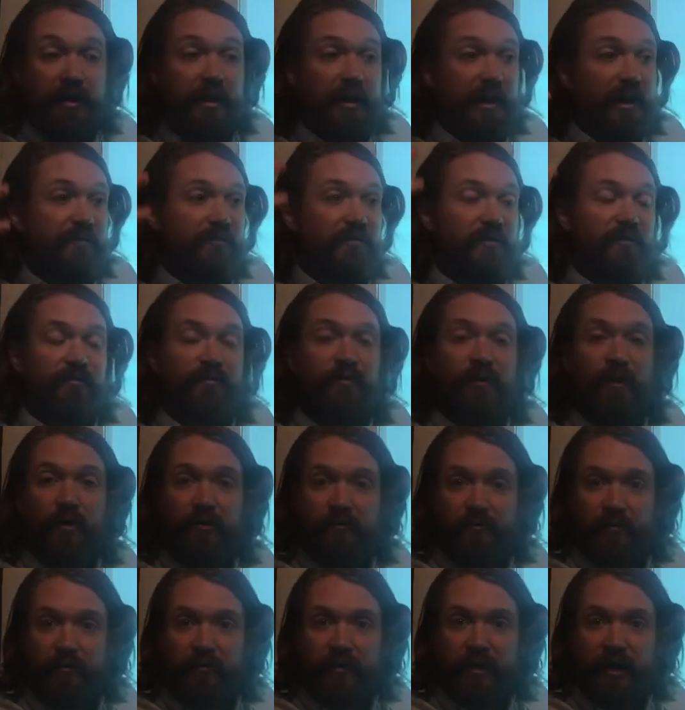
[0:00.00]
If you fall
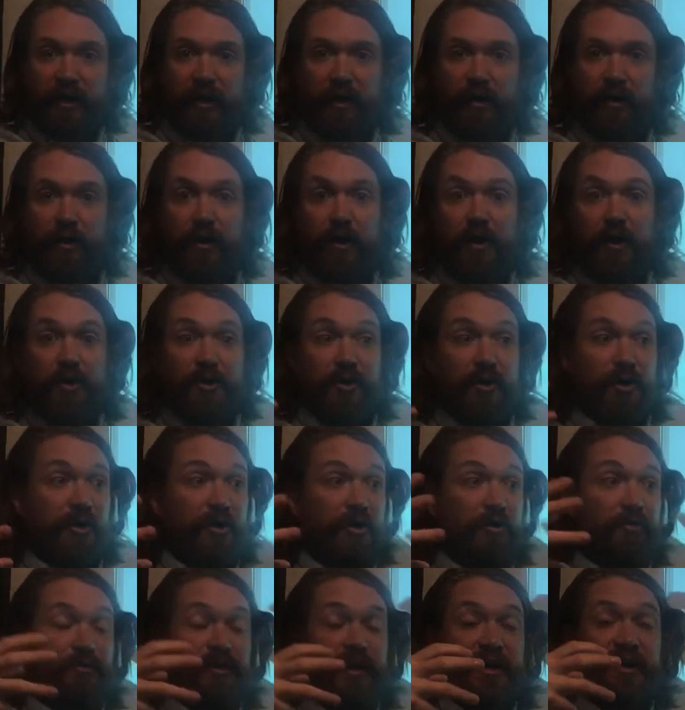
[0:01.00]
from there, you're
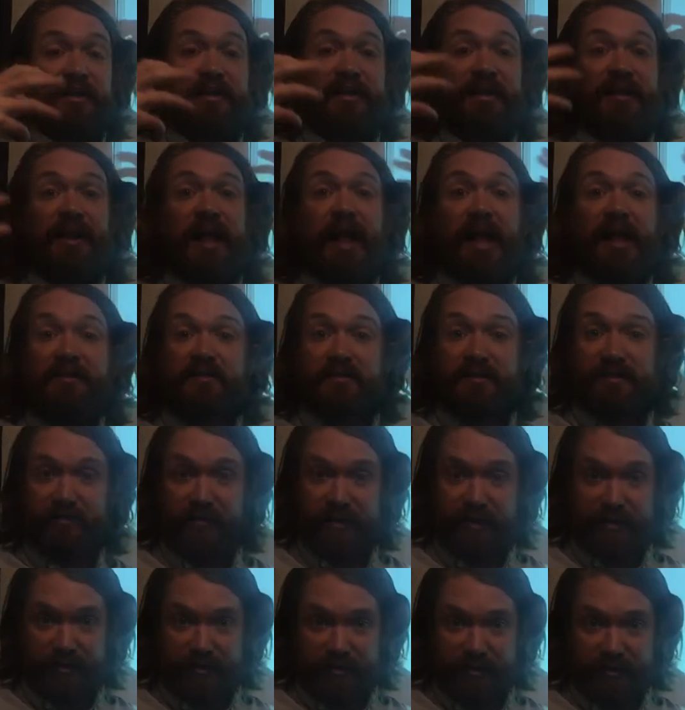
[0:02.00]
going to create lots of
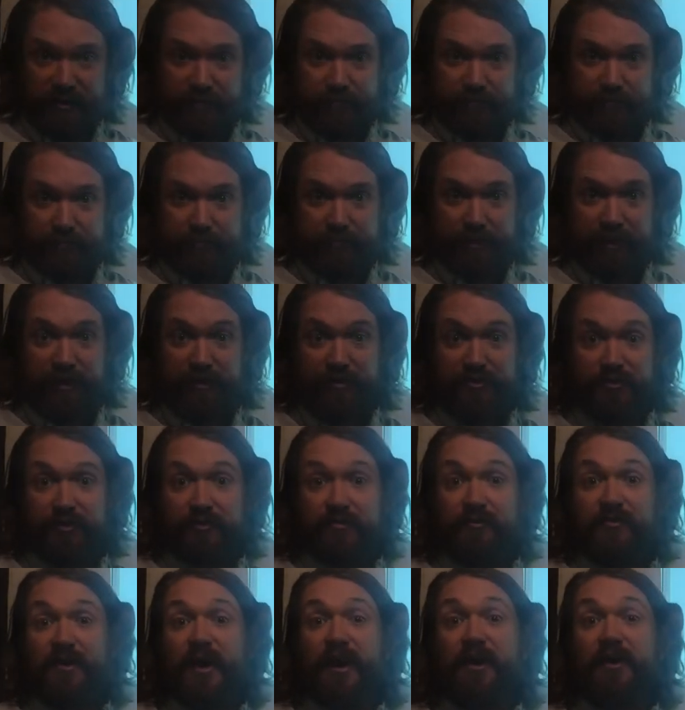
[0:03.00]
energy because you're
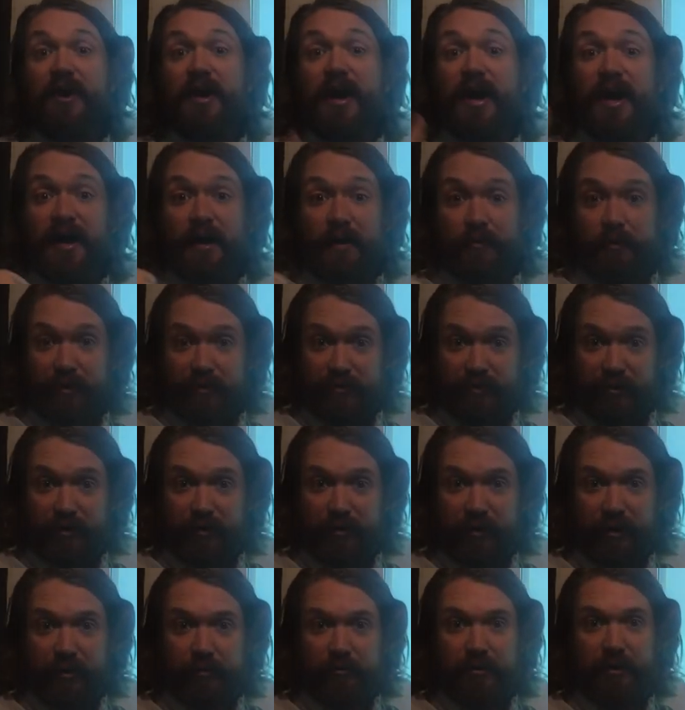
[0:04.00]
very high up on the
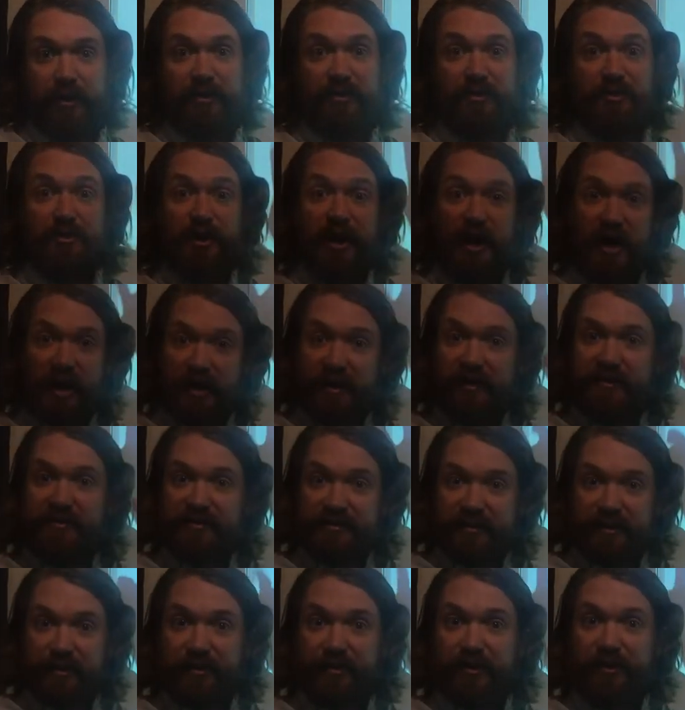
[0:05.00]
ground and you're not
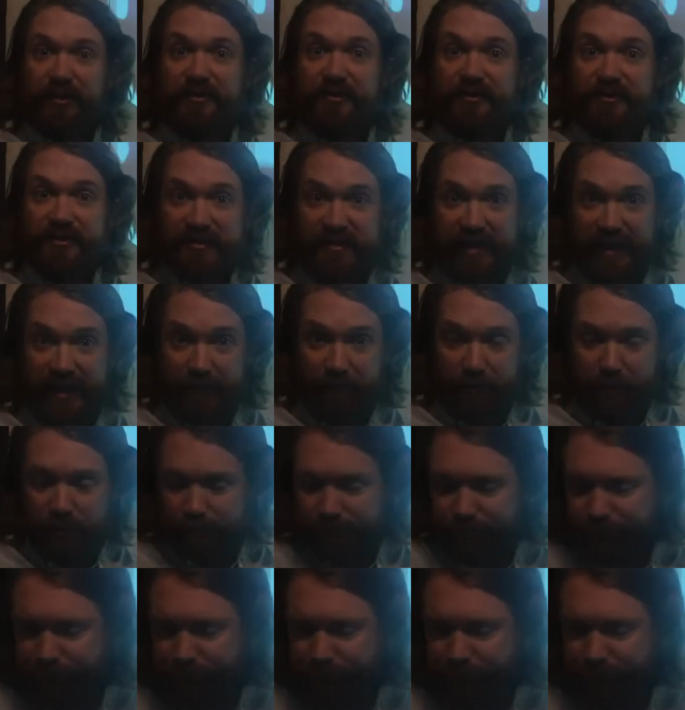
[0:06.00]
considered stable.